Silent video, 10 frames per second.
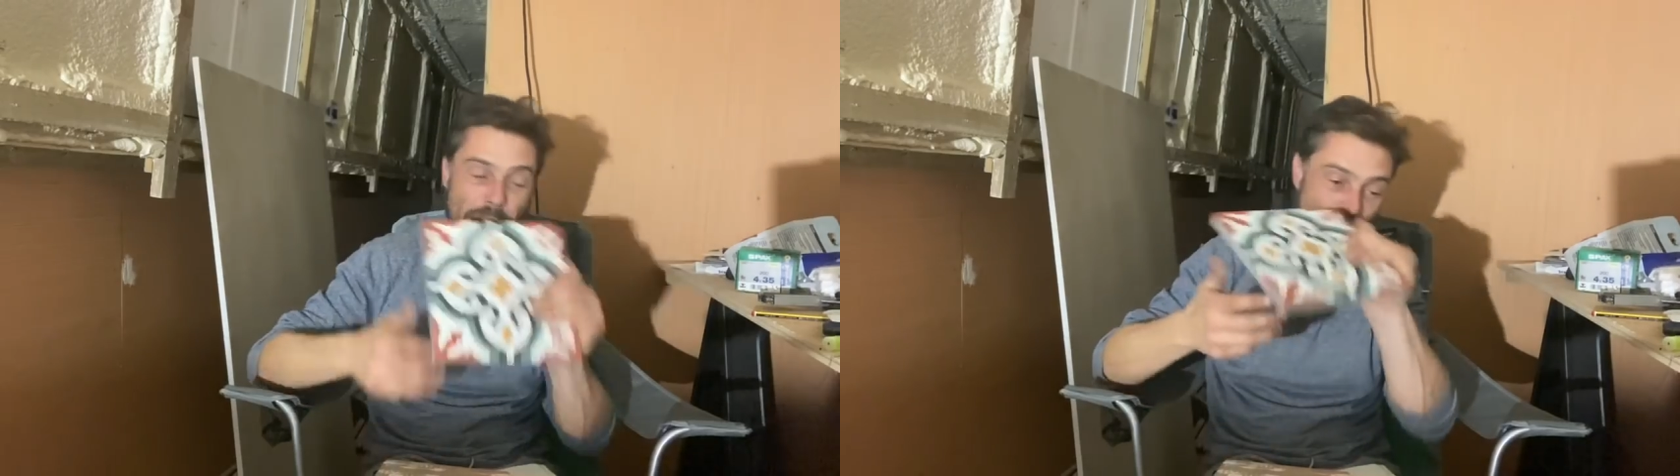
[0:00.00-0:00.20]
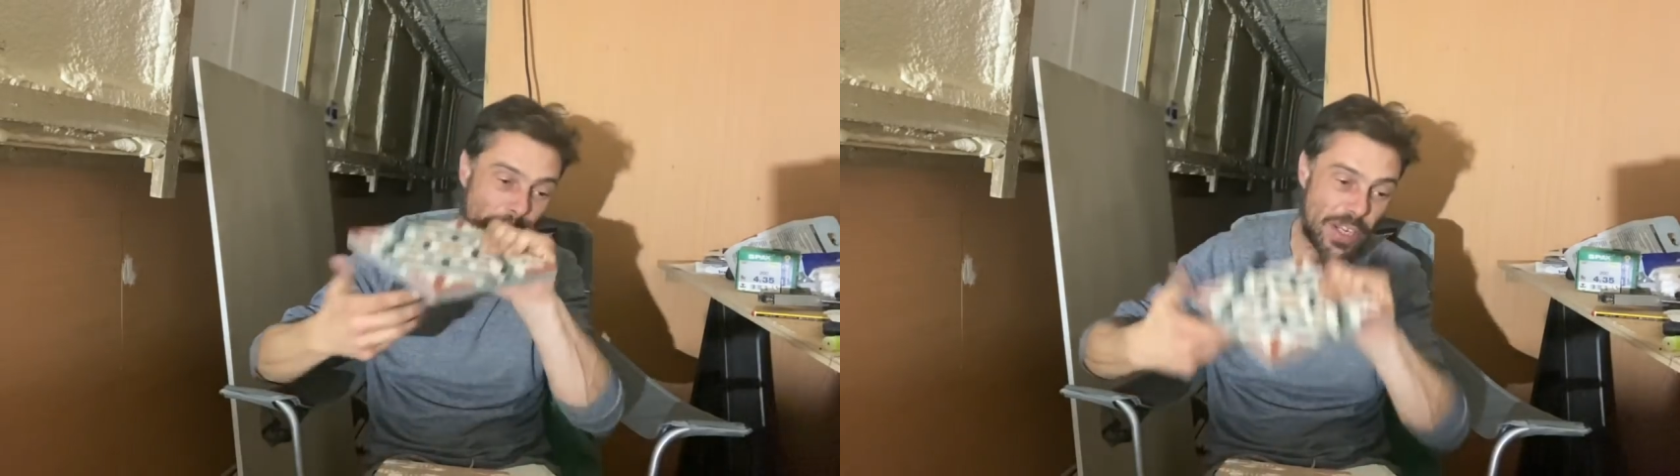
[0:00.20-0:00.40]

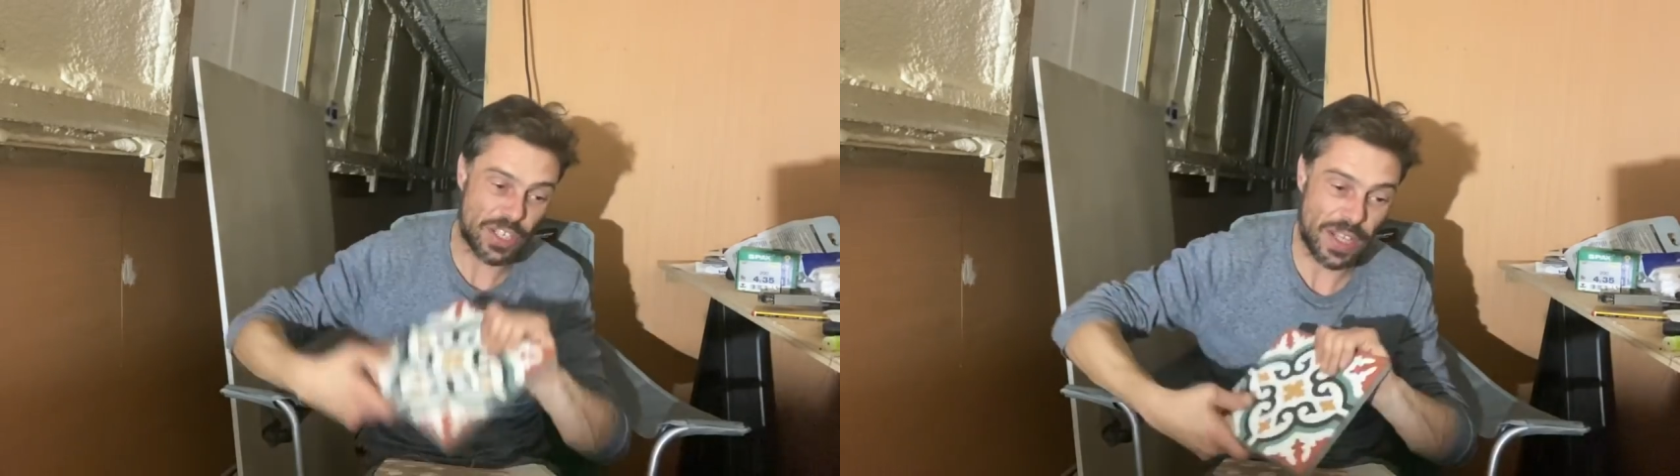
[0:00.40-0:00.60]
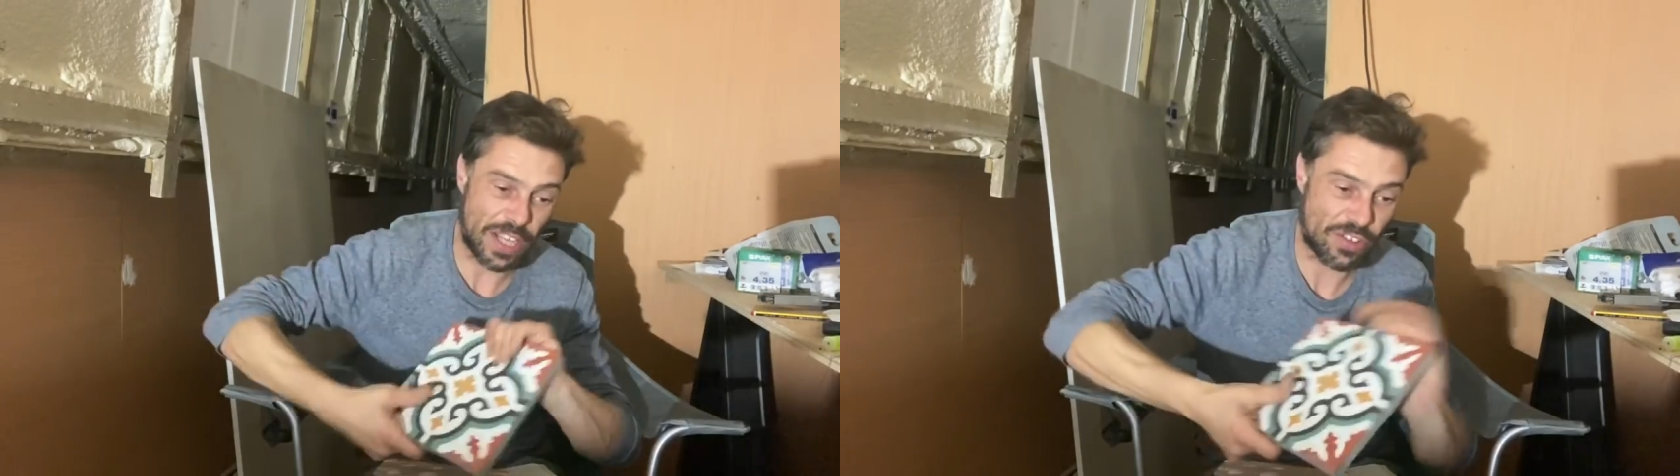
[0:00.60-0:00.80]
Anyway,
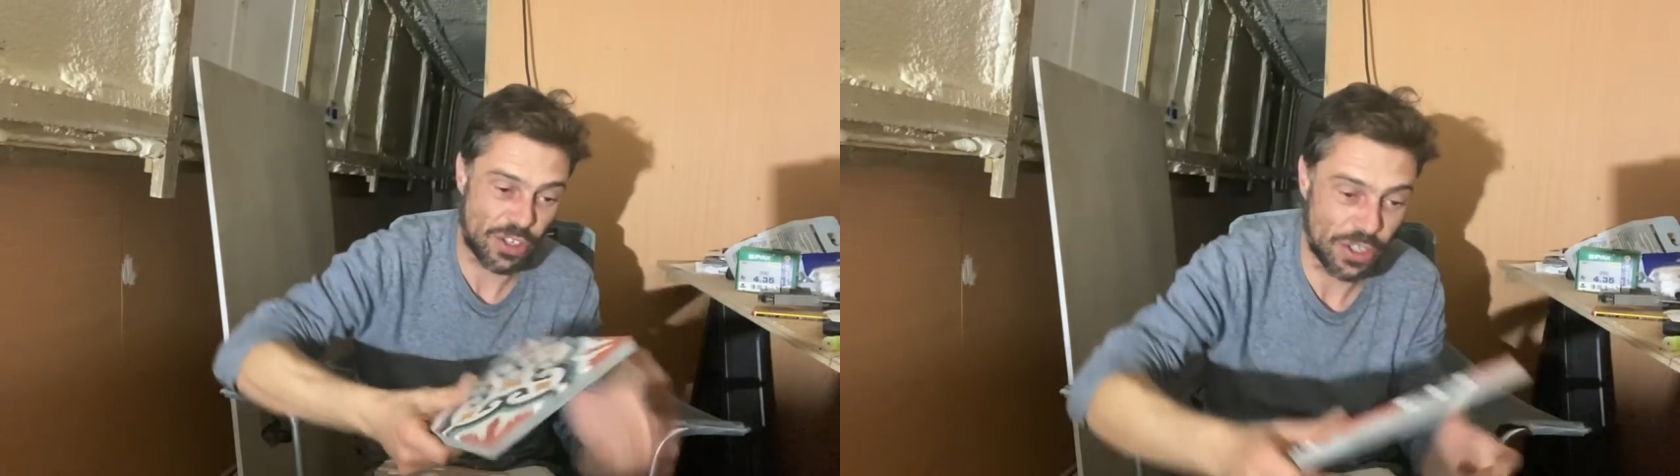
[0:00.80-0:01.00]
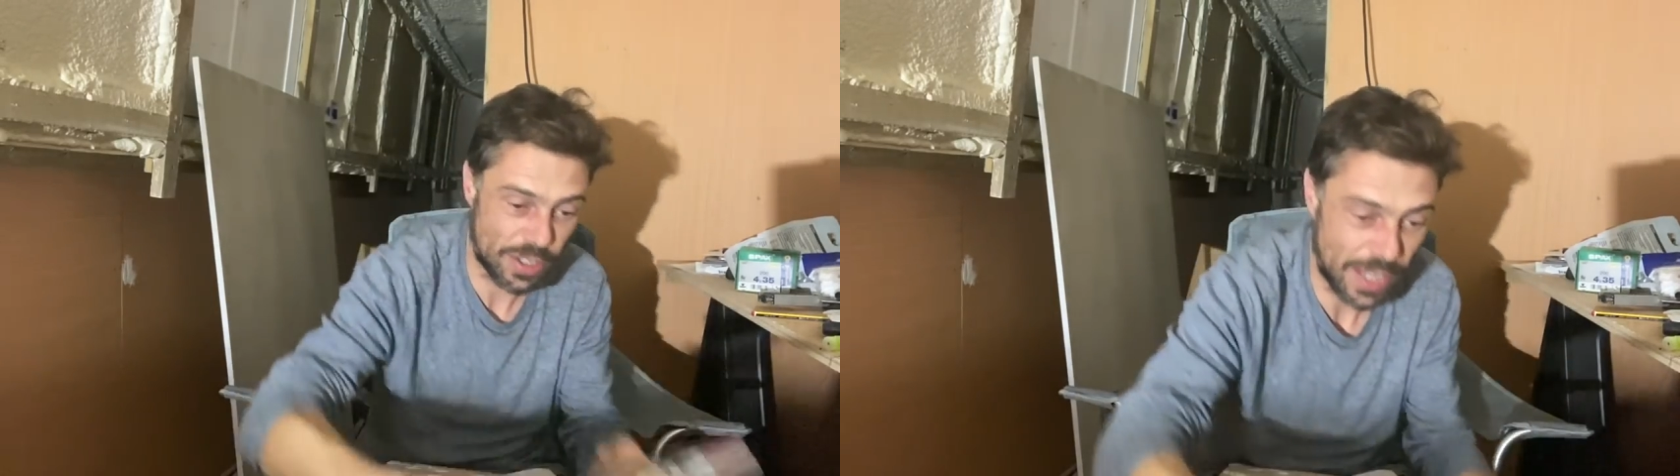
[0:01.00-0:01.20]
so that's
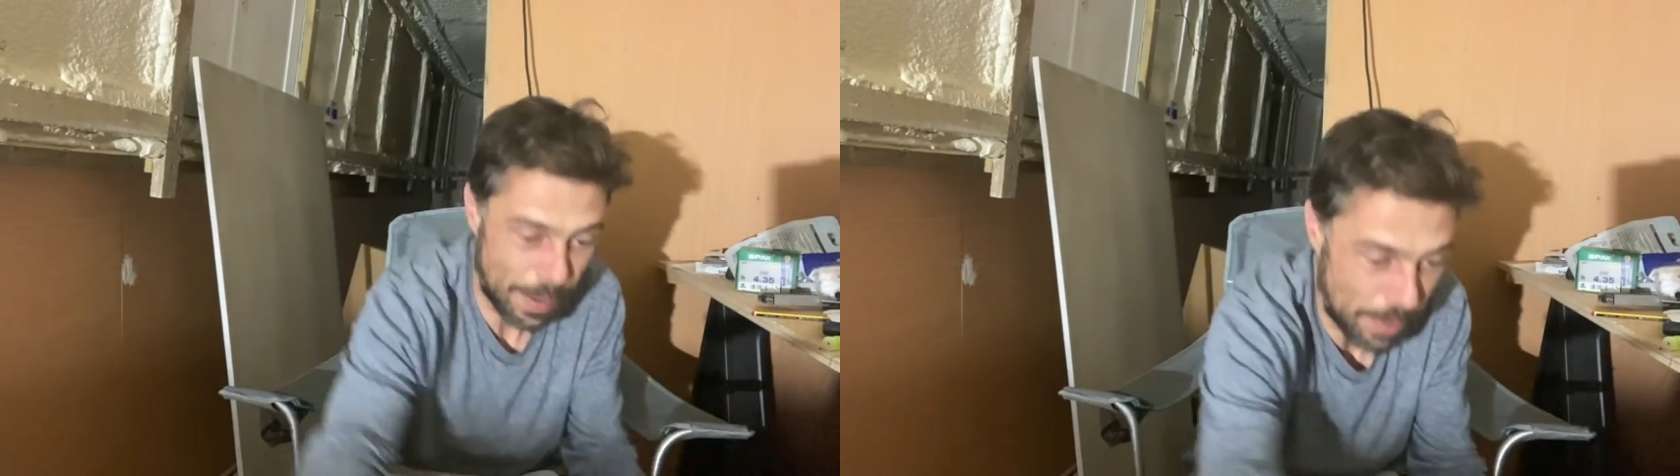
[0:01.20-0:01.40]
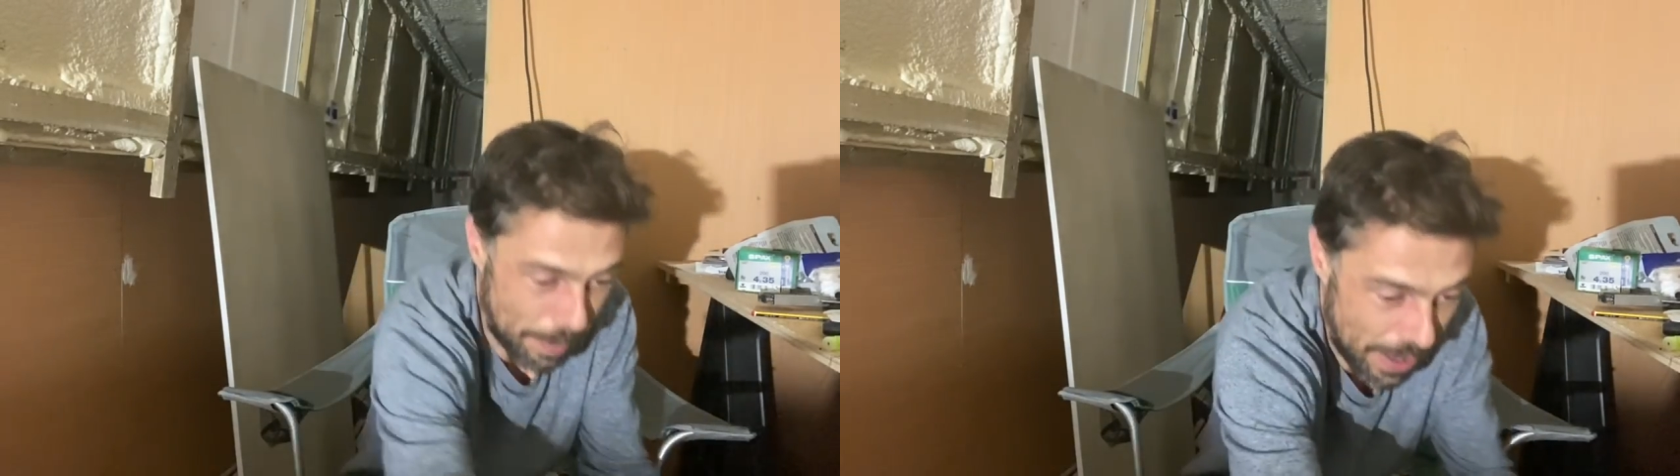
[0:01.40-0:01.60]
good.
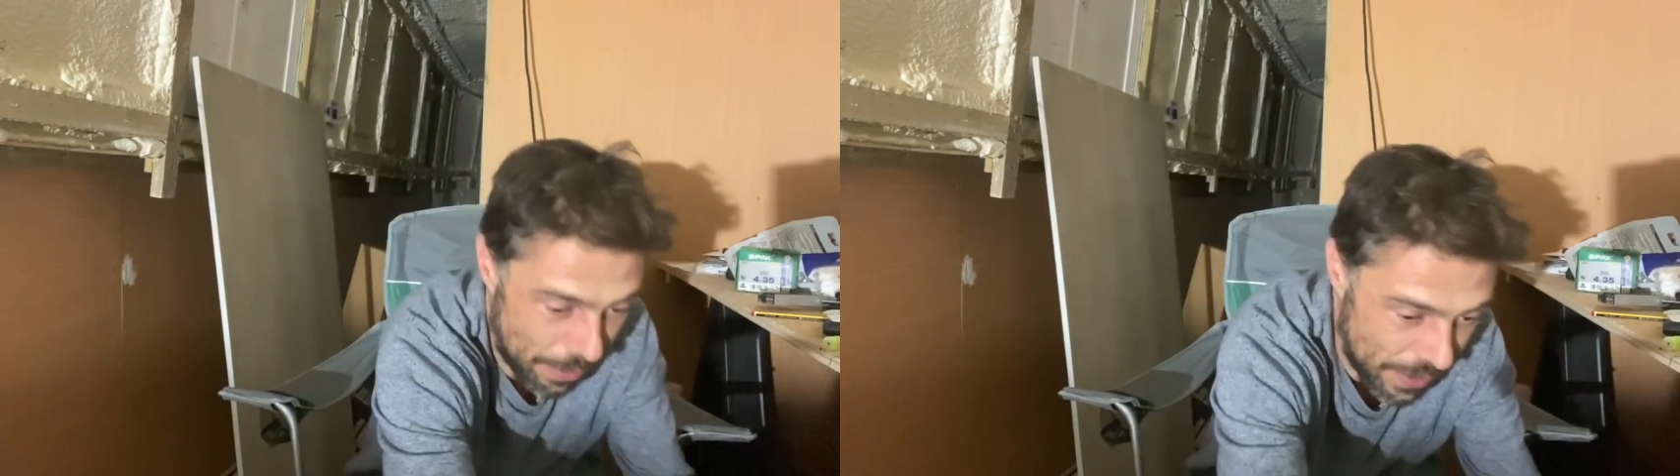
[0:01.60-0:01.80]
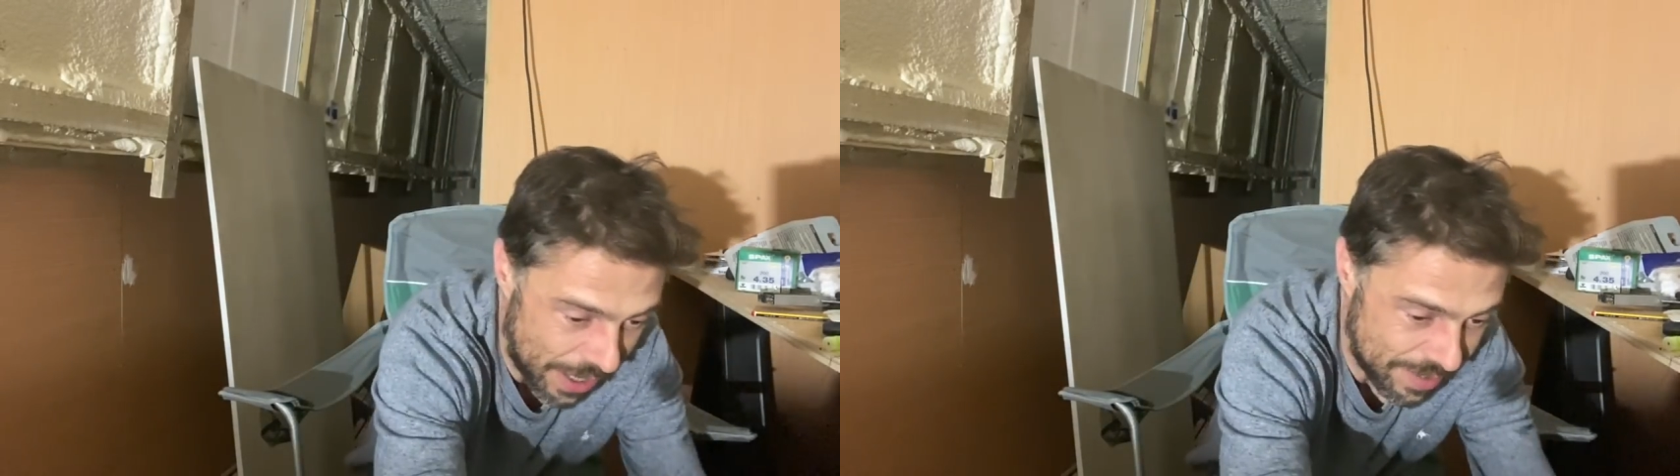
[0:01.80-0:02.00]
Happy
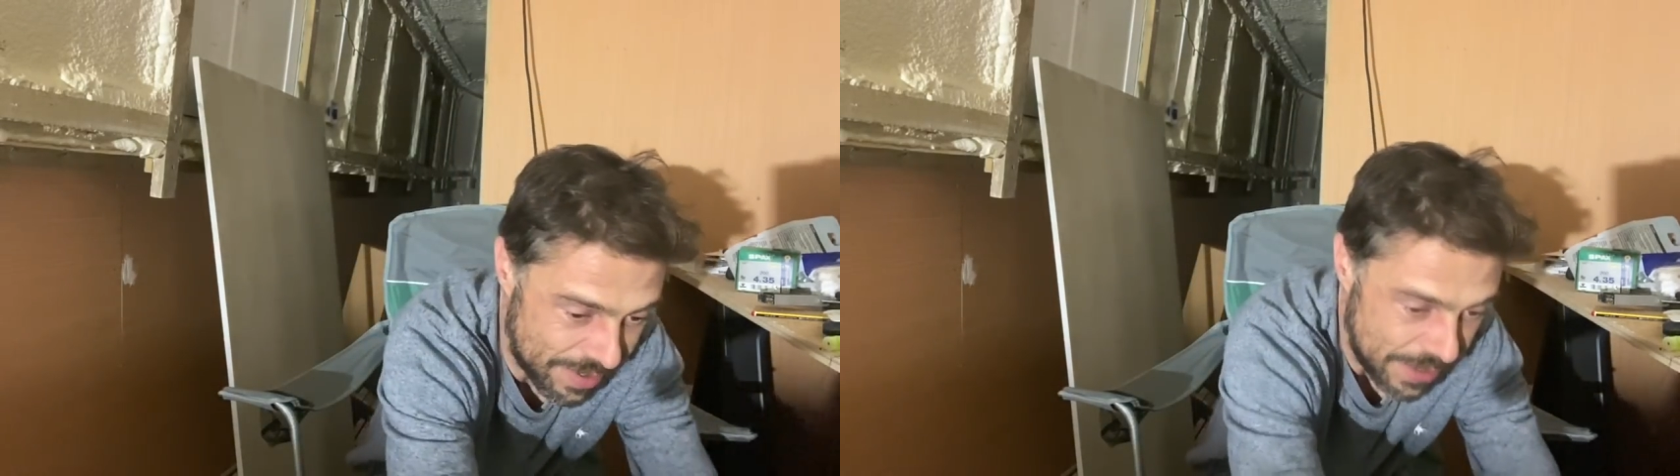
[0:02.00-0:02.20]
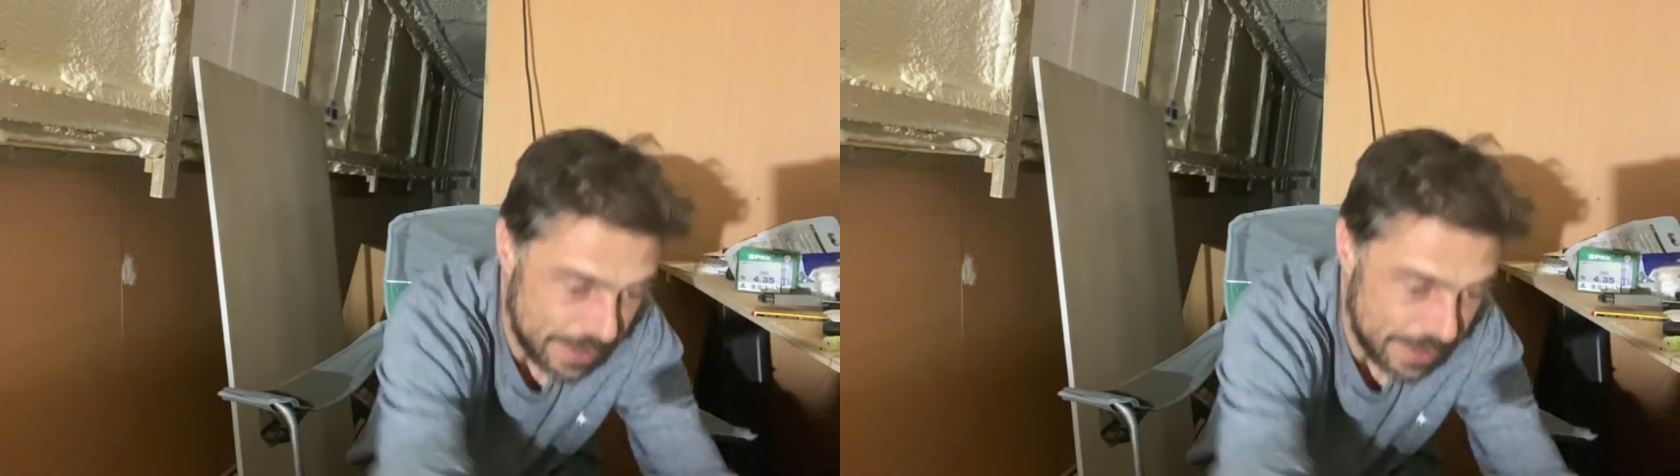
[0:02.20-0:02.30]
about that.